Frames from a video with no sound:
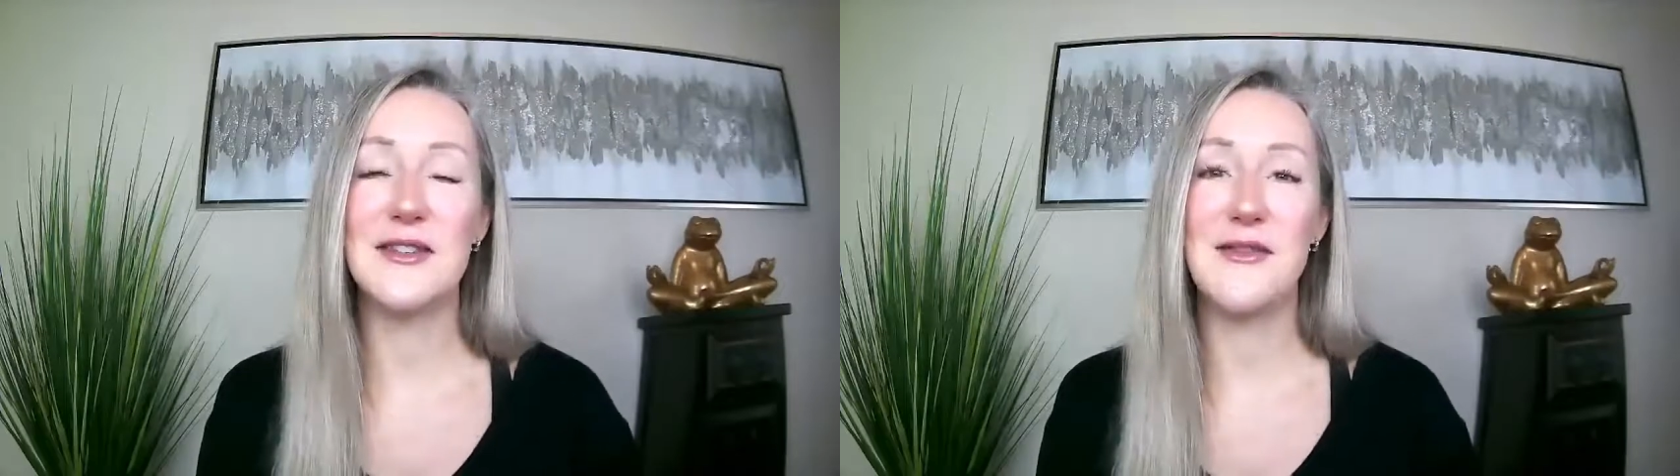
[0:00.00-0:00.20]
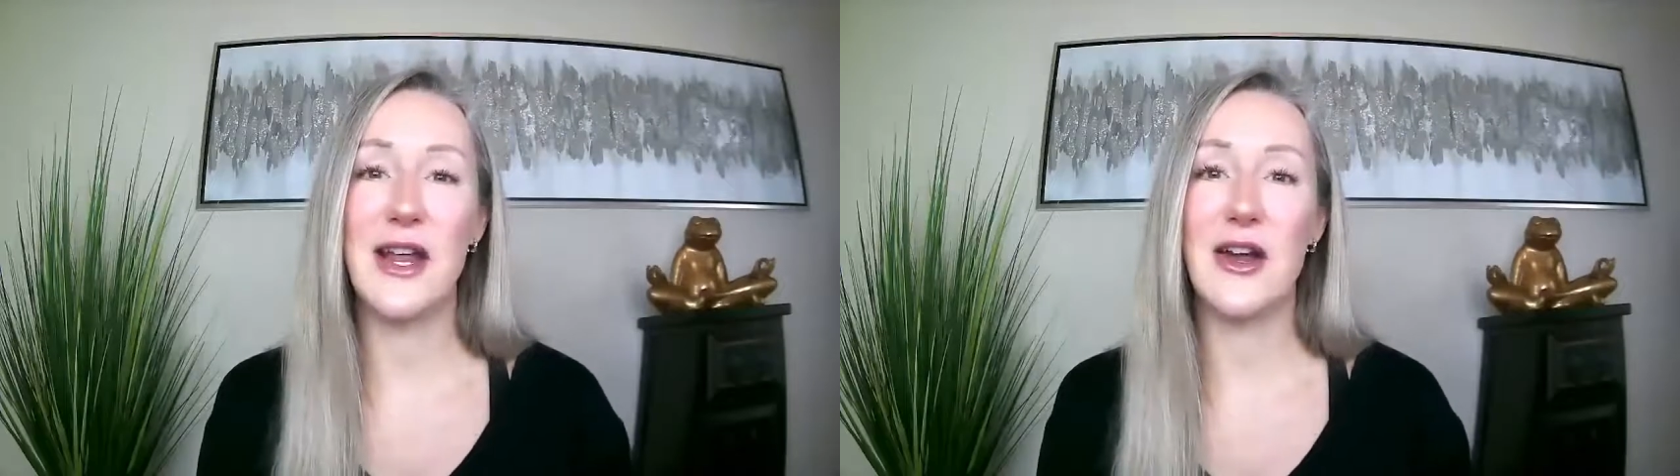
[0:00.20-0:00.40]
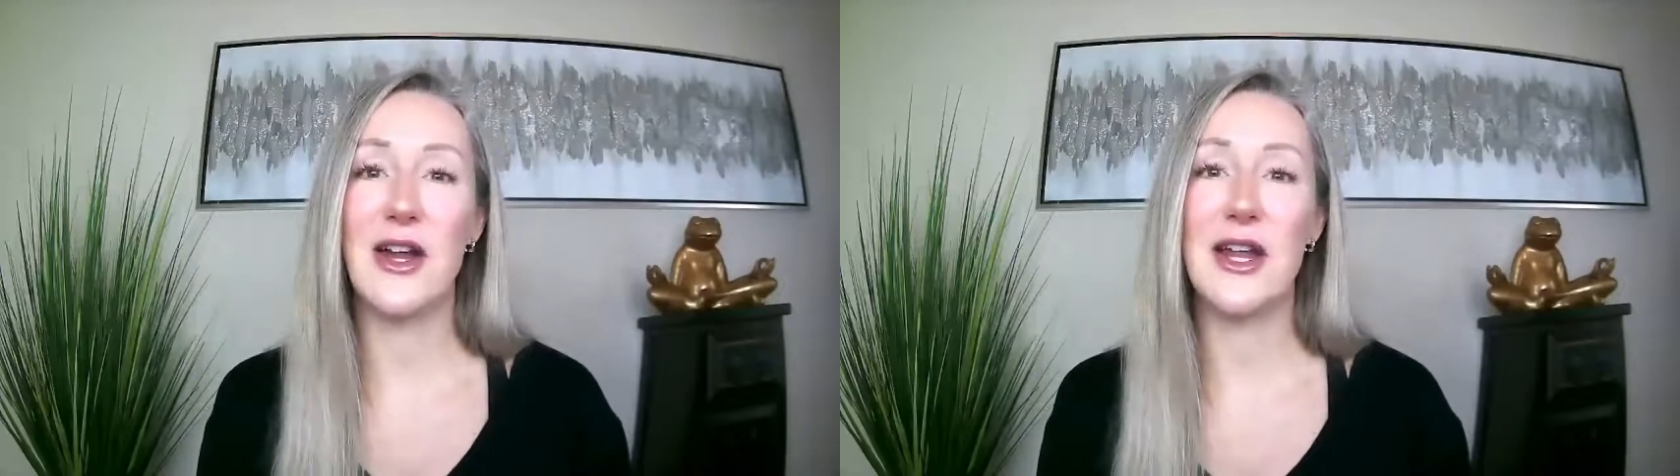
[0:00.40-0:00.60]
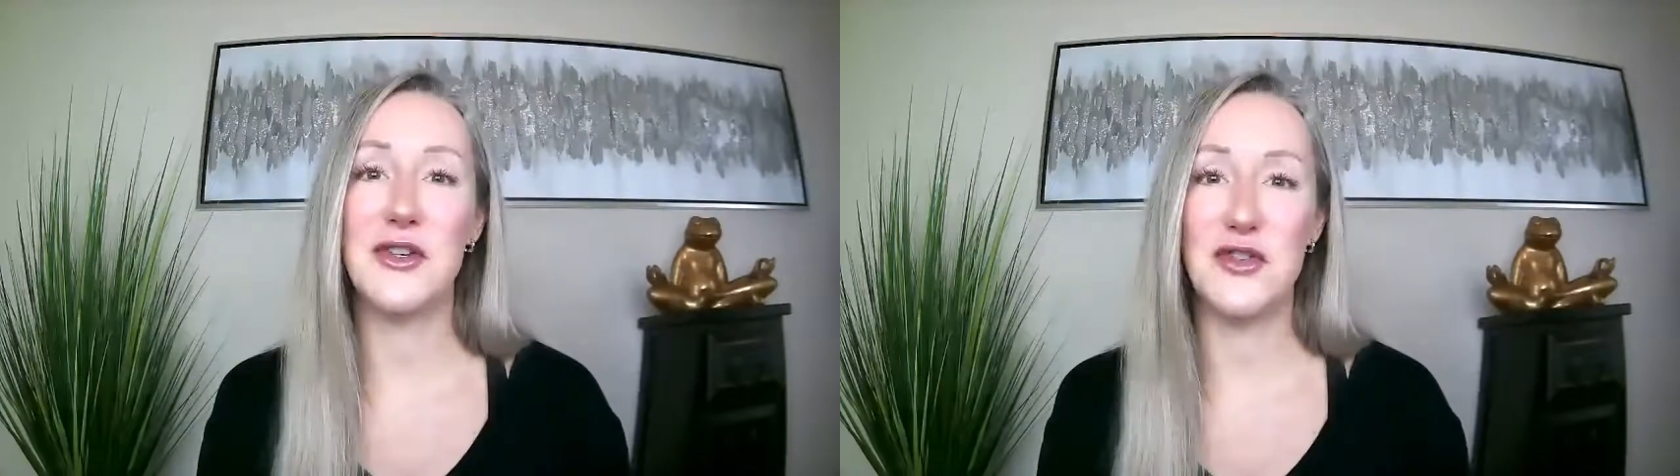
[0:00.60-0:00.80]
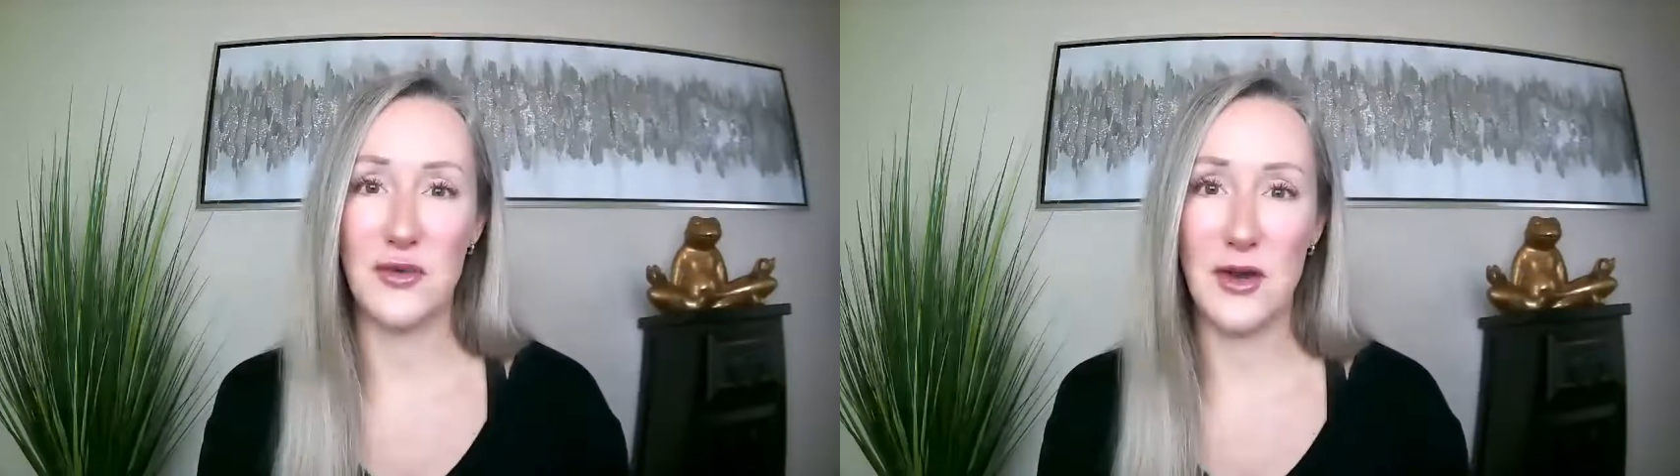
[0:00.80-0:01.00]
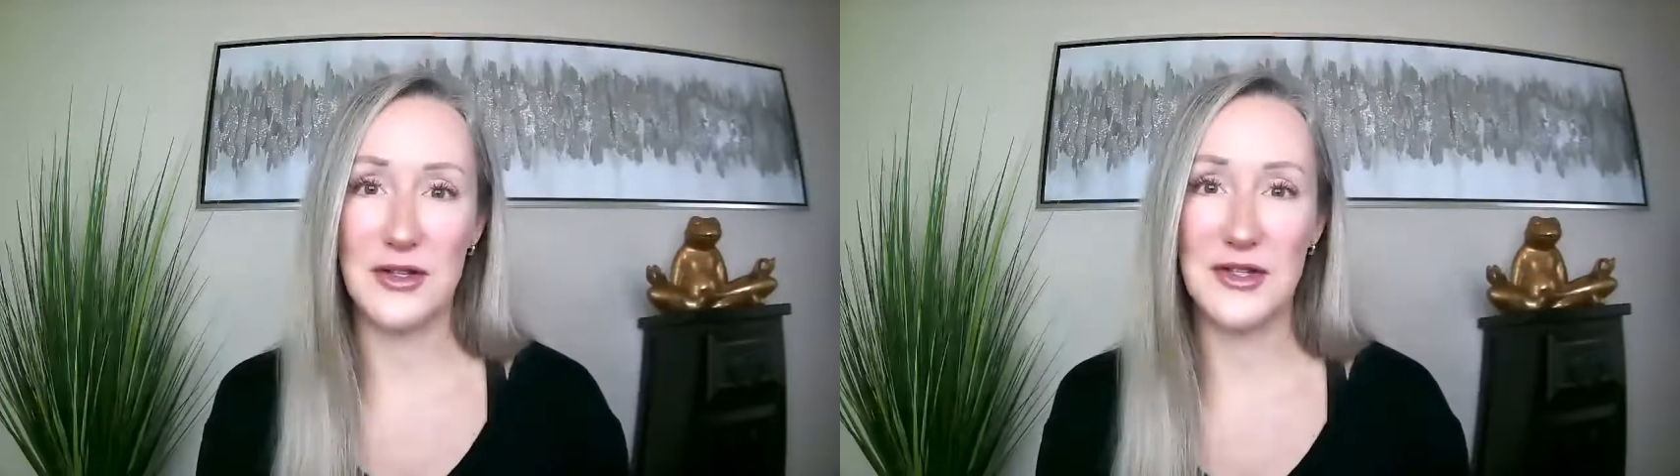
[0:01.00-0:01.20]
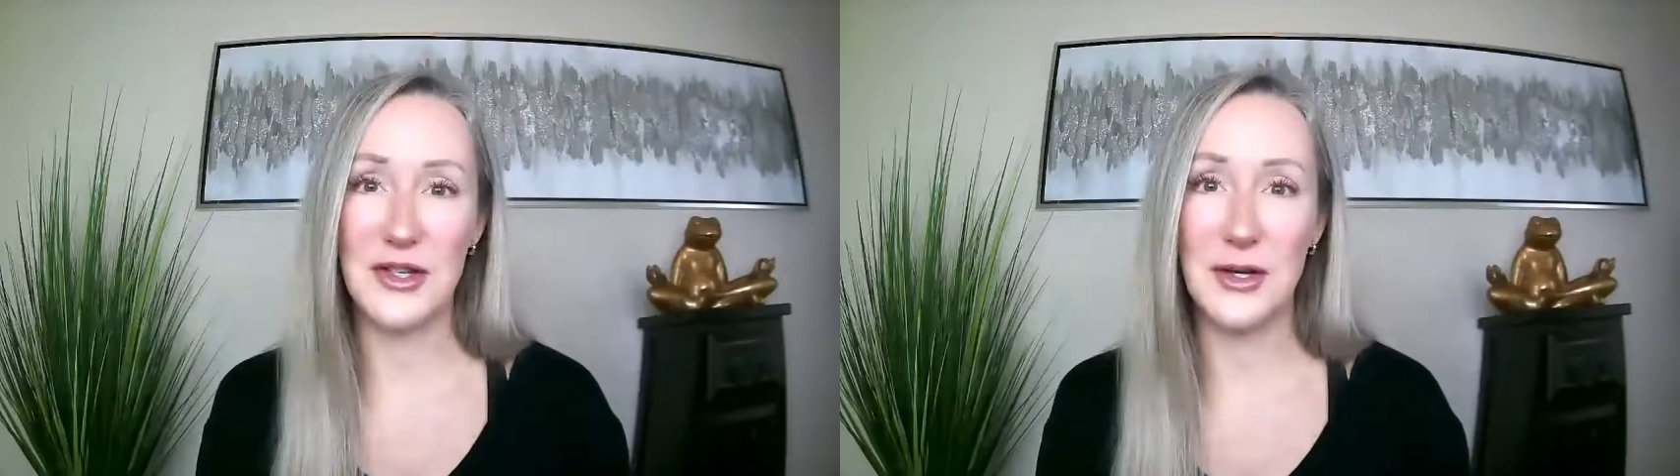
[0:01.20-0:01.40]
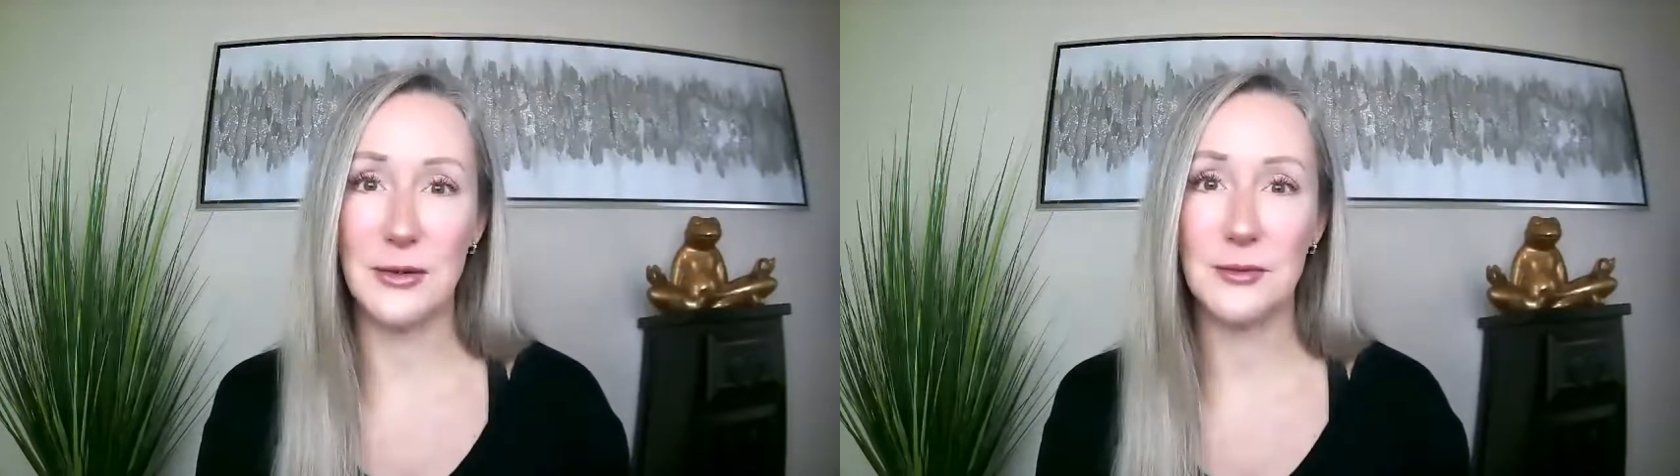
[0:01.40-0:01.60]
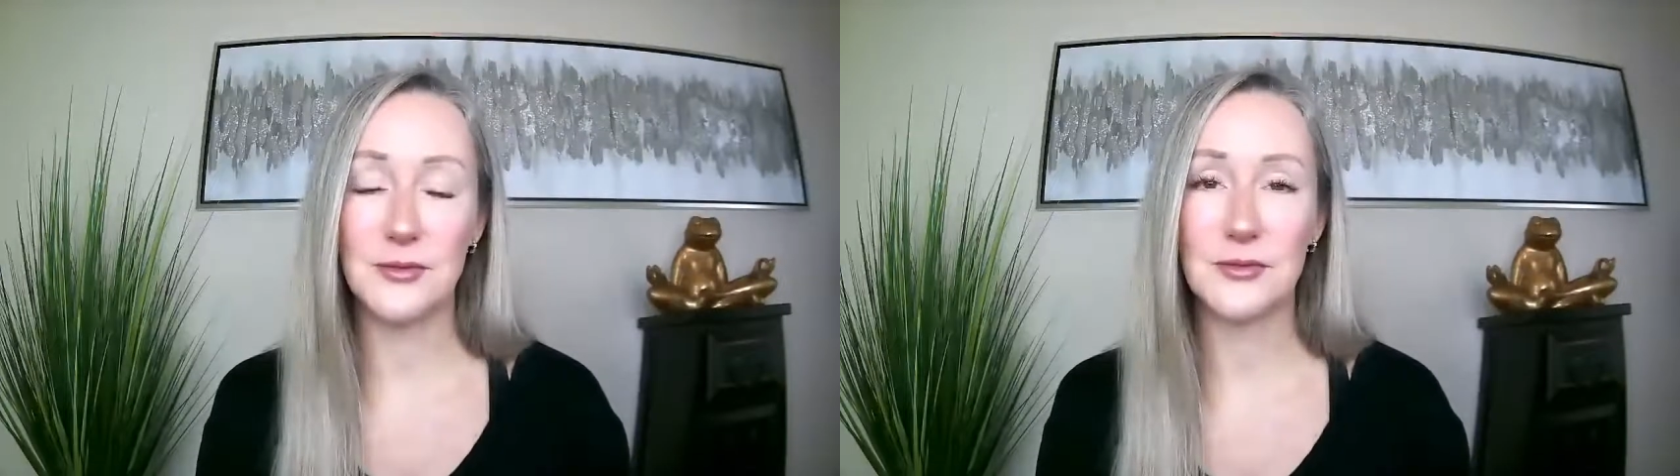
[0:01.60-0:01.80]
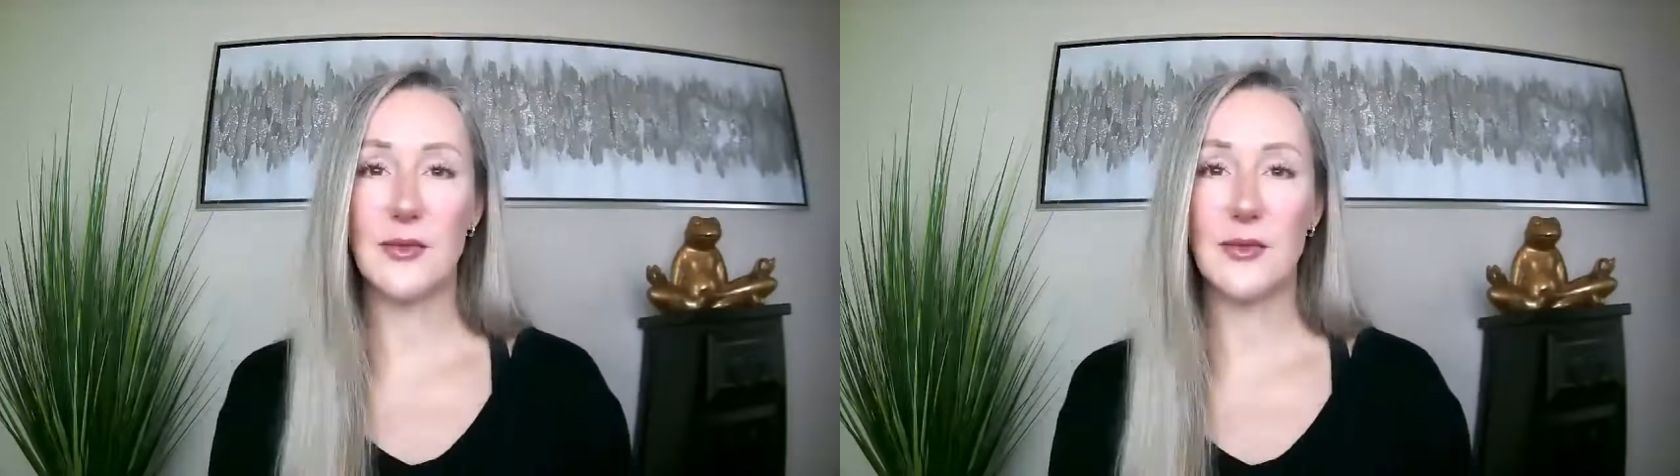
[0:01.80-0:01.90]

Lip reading: is very drawn to.